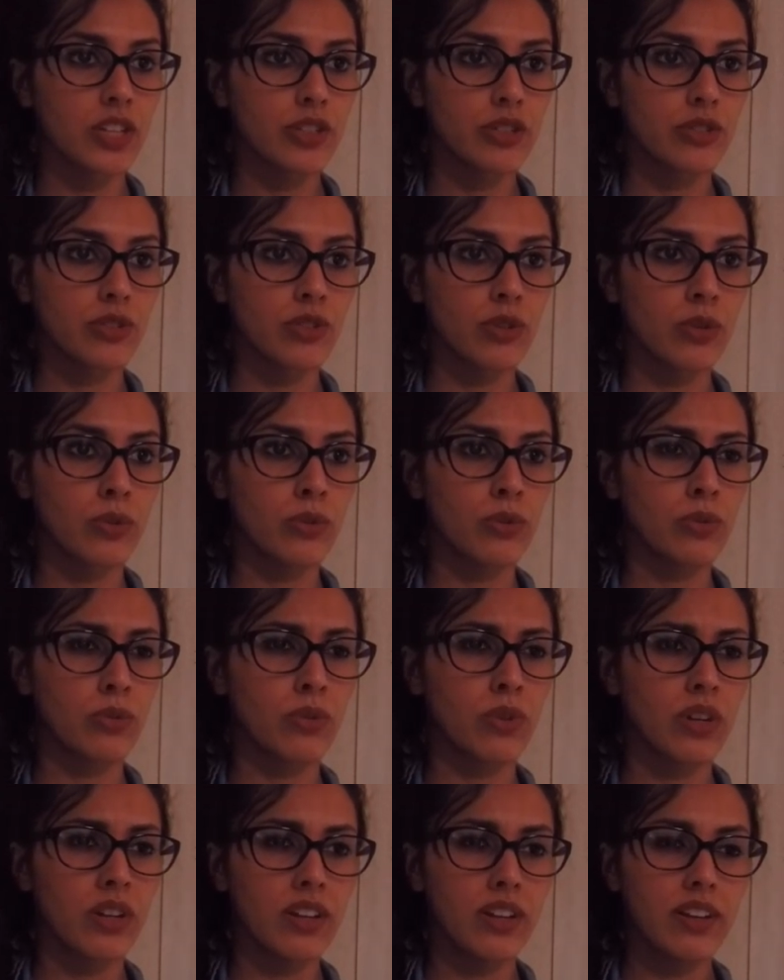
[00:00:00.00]

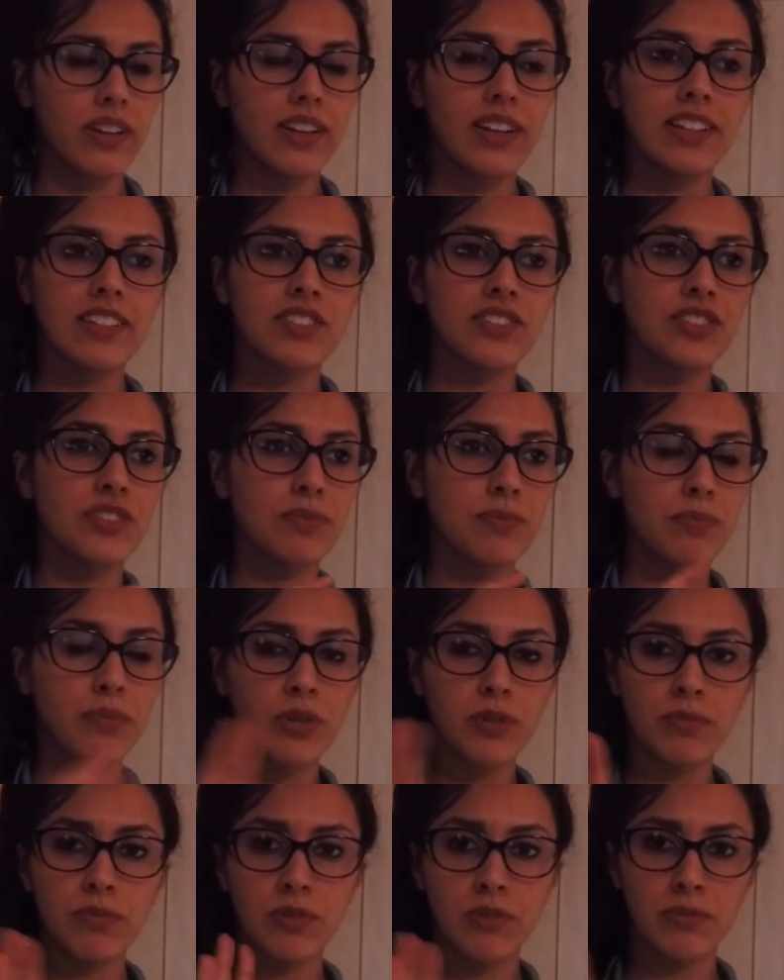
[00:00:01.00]
So it's just
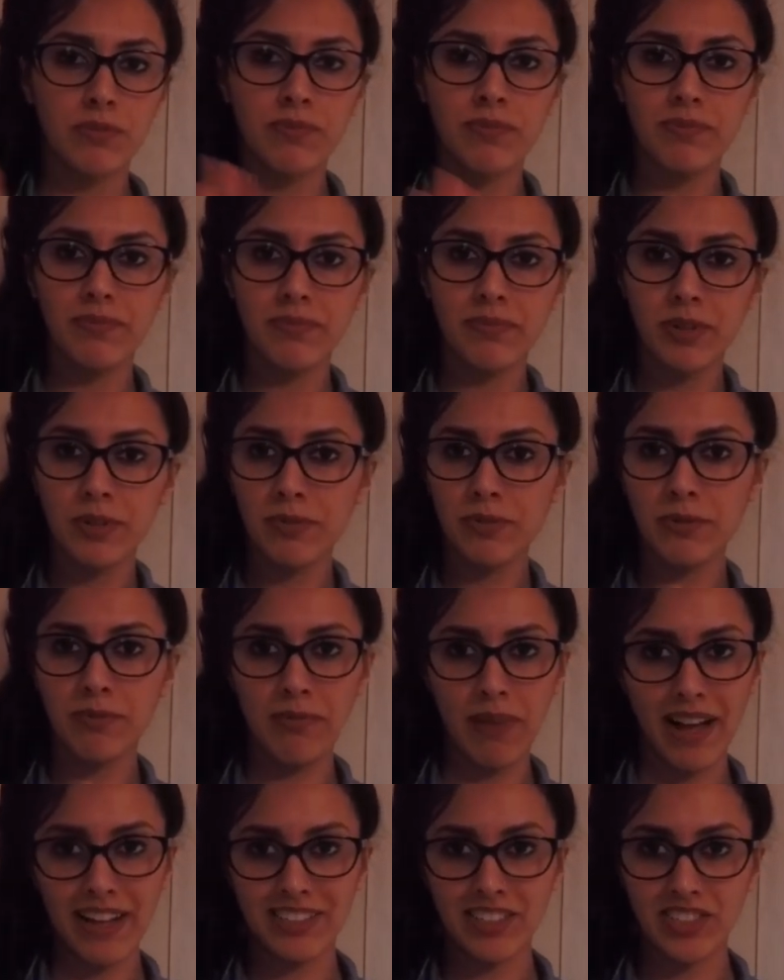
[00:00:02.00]
purple
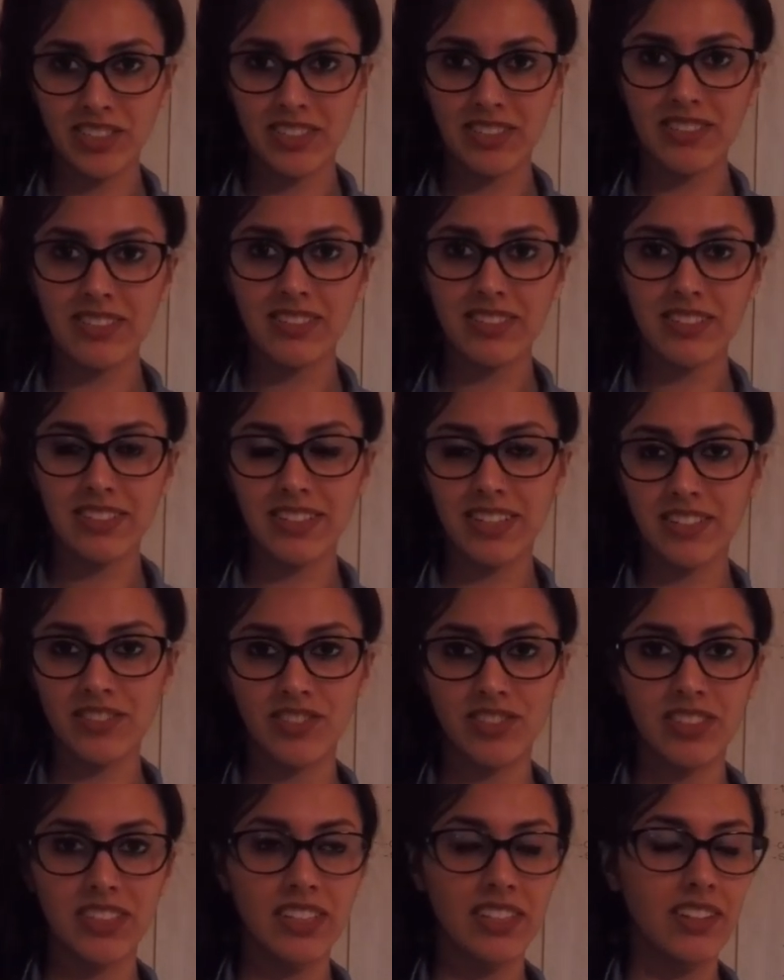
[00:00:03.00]
patches,
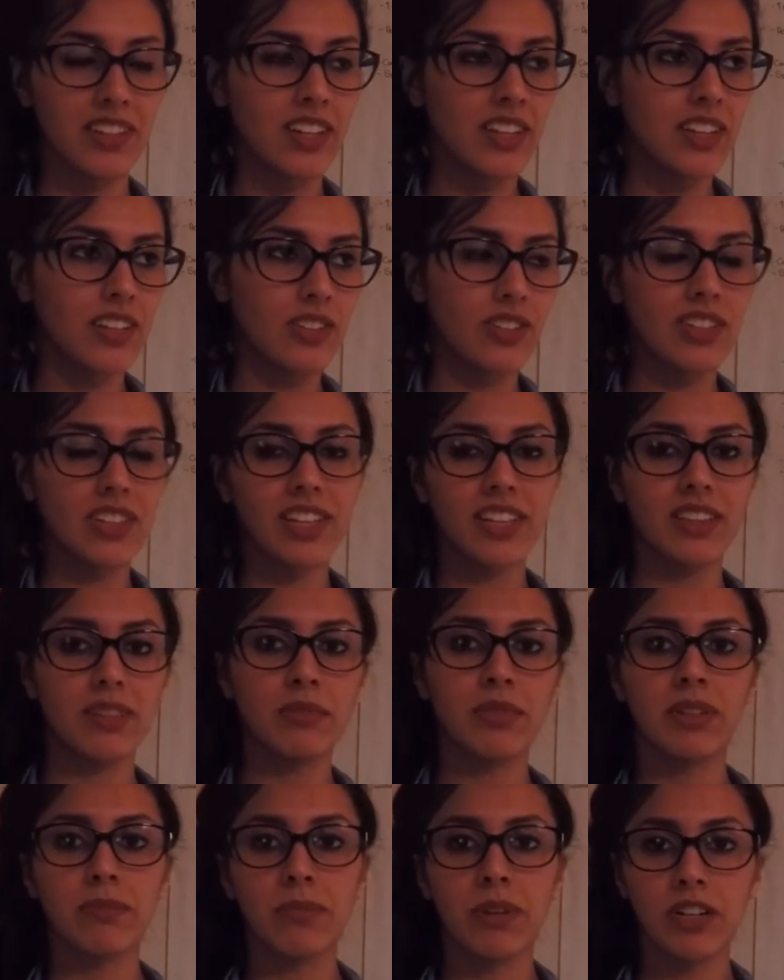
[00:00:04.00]
essentially. You can get
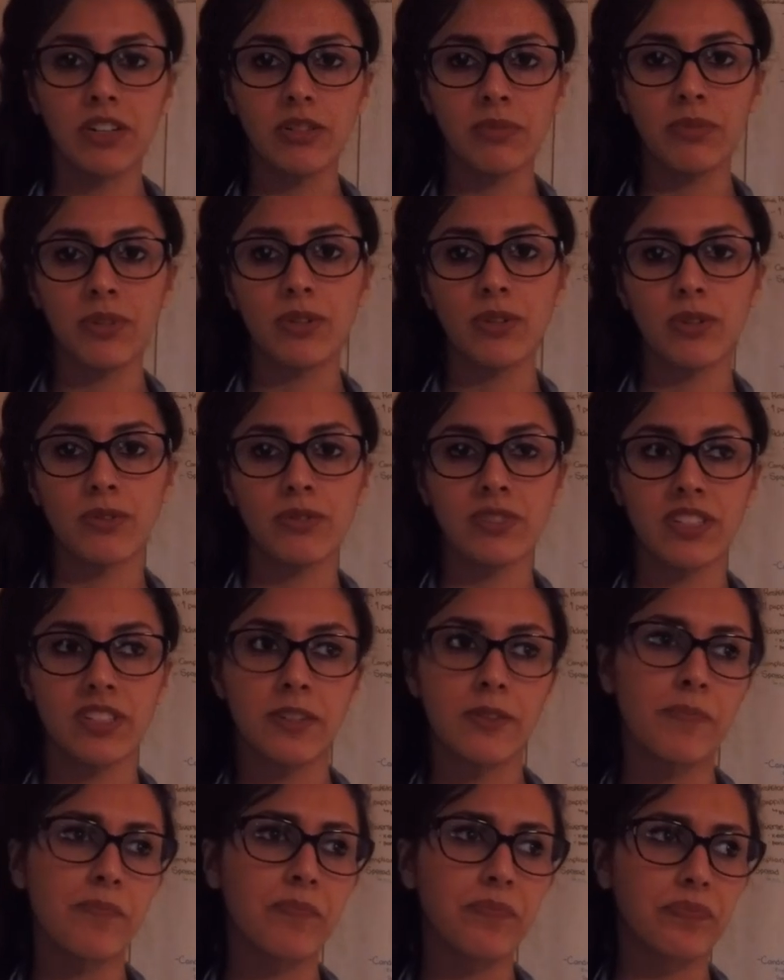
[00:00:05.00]
them in the buccal
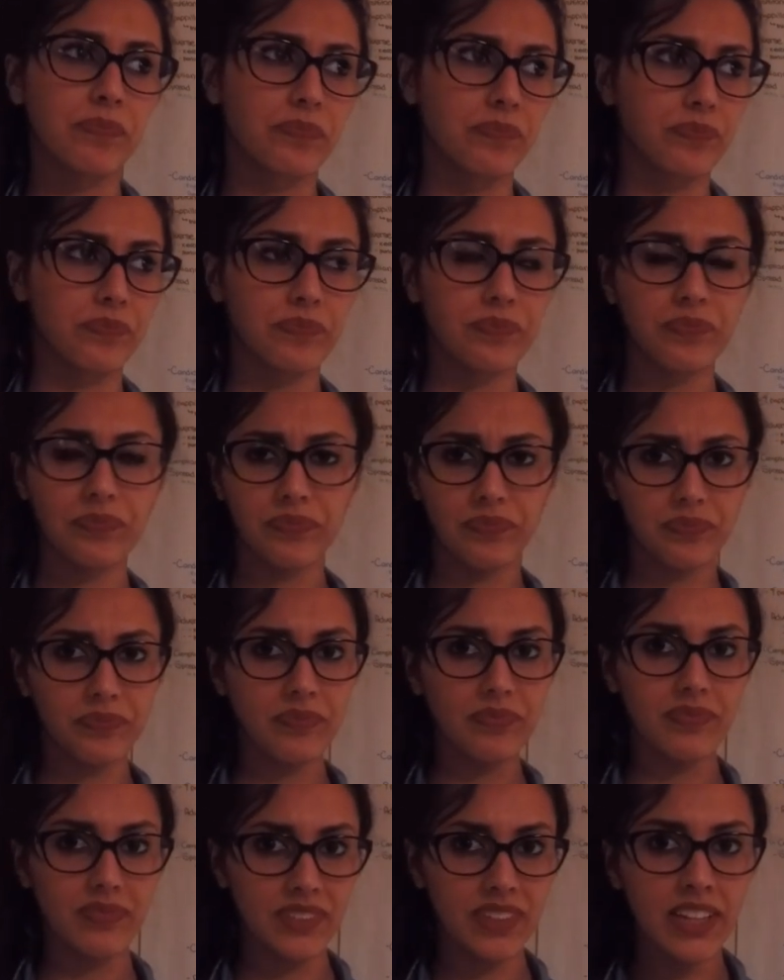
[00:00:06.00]
mucosa
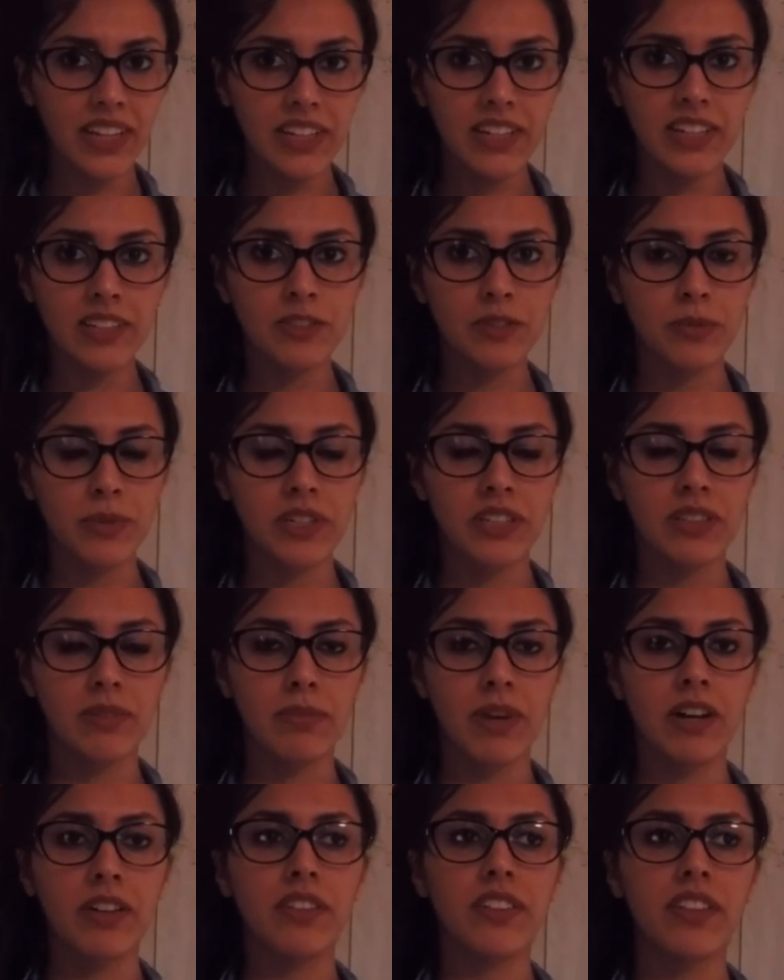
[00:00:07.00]
and elsewhere in the
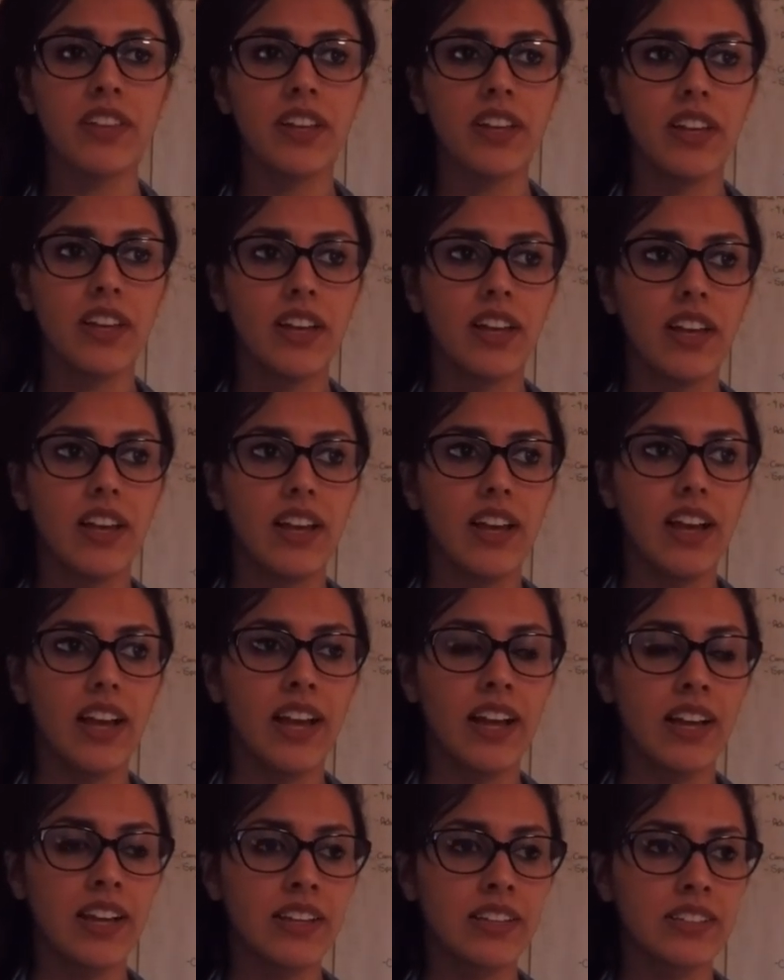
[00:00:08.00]
mouth.
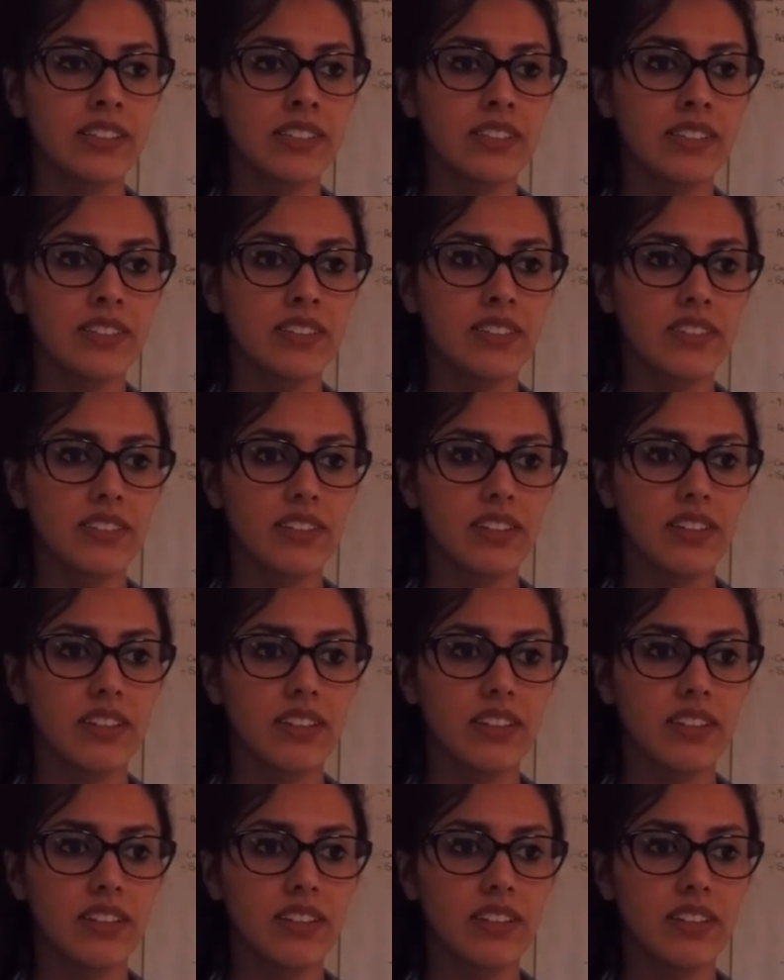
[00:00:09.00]
And